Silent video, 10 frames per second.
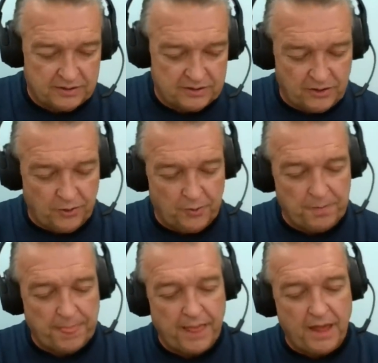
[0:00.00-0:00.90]
So, sure
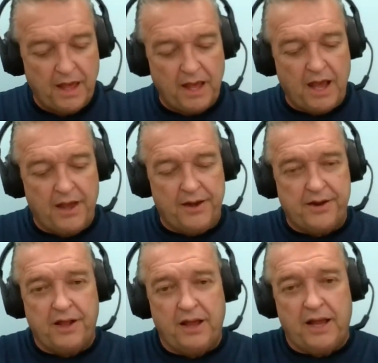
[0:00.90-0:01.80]
sounds like damage
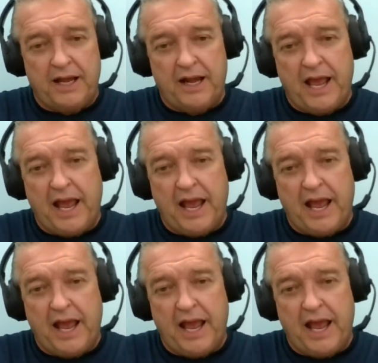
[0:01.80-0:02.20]
control to me.